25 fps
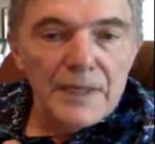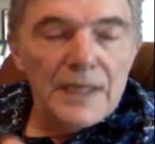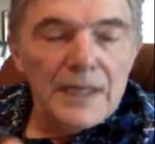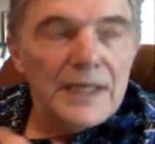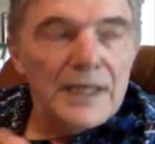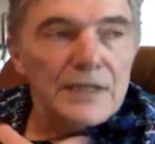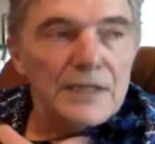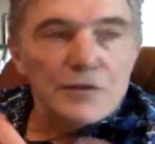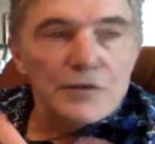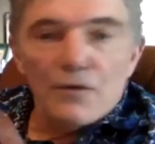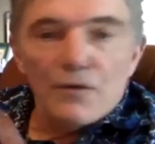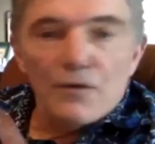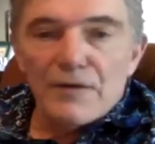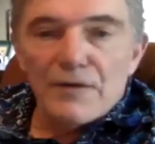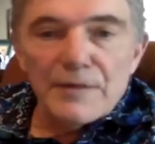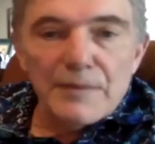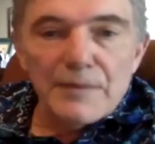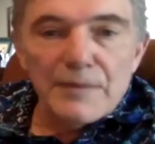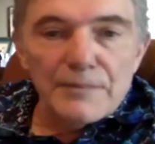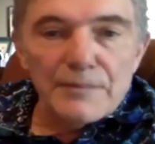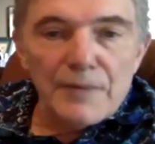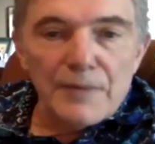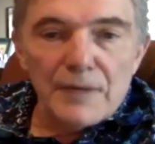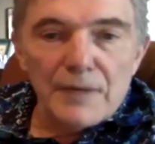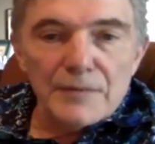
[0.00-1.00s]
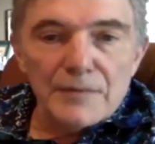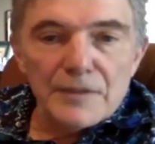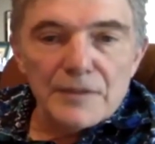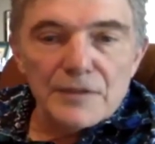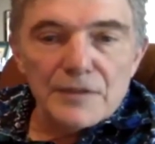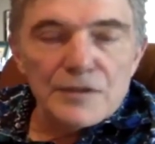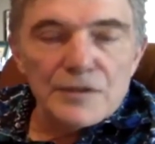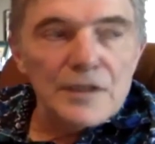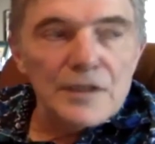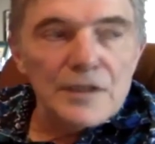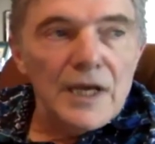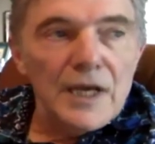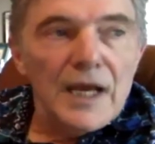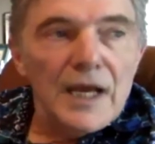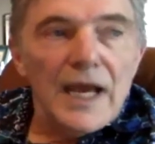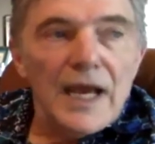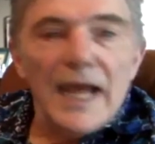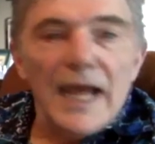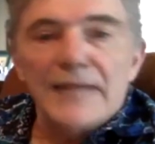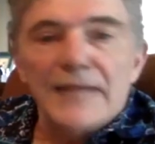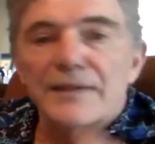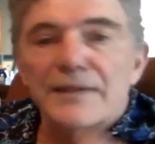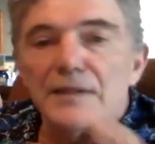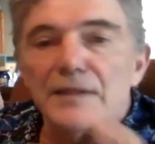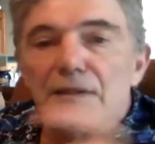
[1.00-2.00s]
It's already been published.
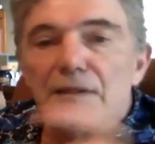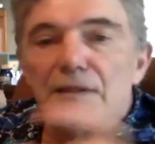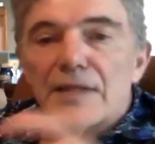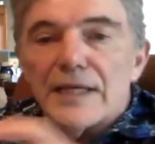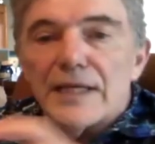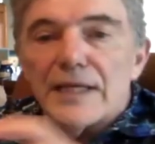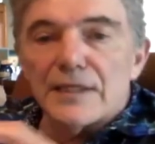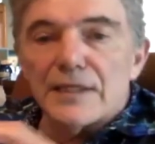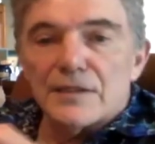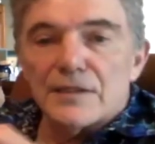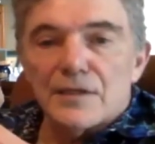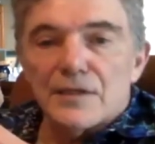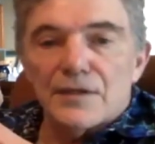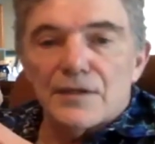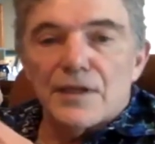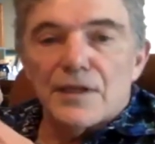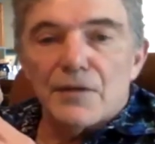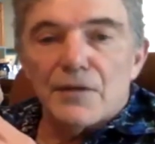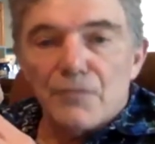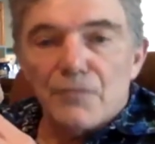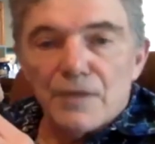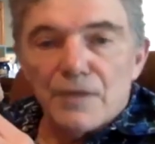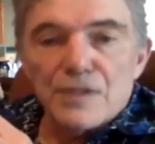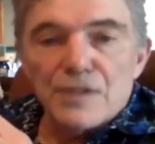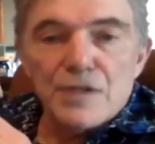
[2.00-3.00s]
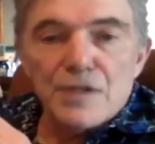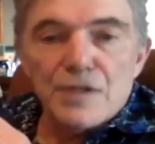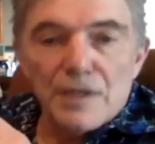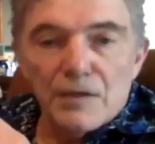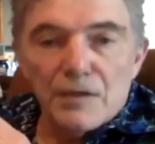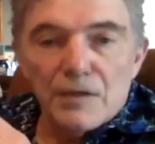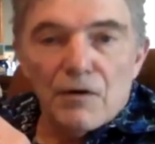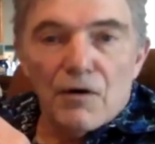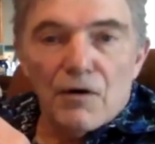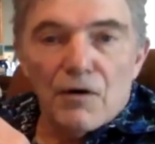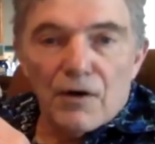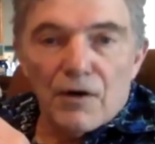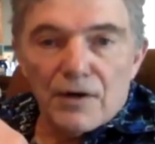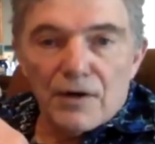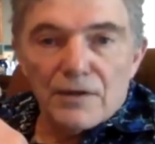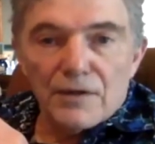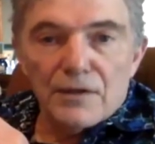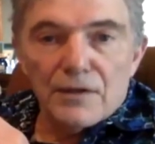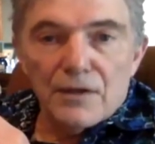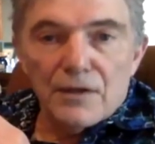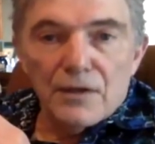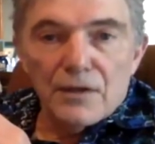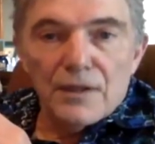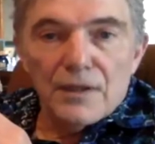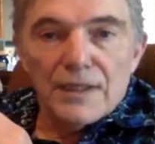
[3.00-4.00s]
And the link to the original
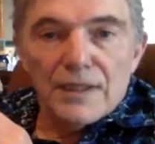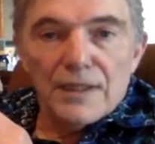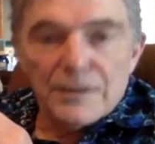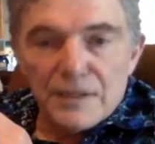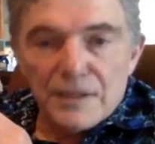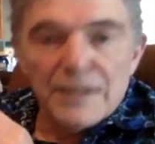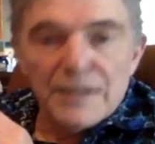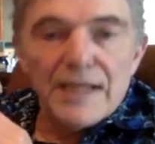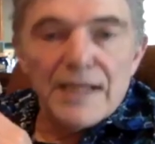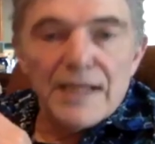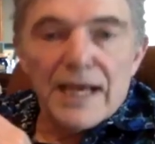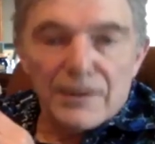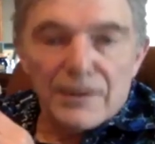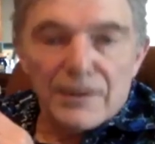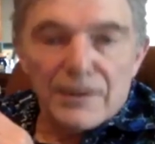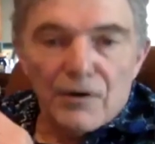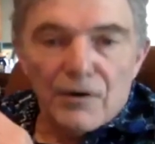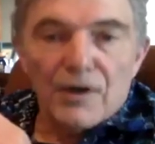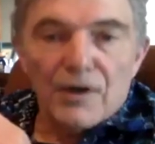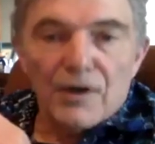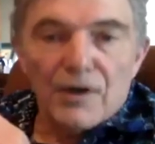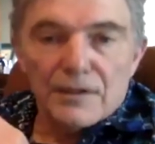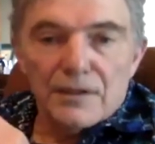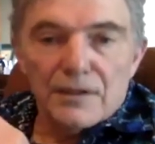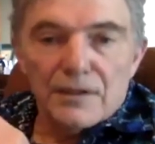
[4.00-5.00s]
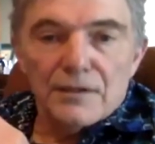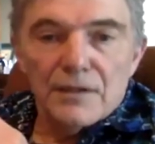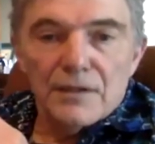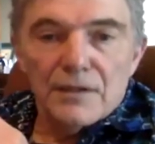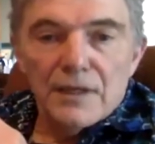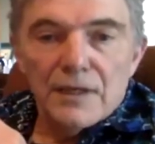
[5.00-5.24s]
article is in that article.